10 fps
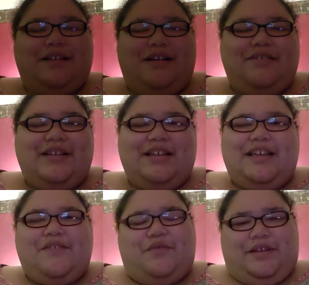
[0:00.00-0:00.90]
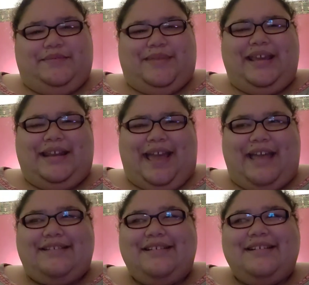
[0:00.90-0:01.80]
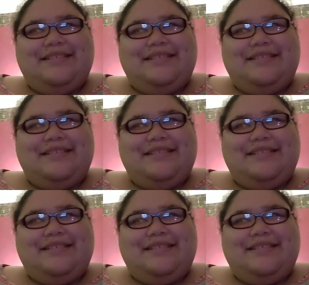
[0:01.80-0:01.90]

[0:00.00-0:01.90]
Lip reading: know, if we meet again.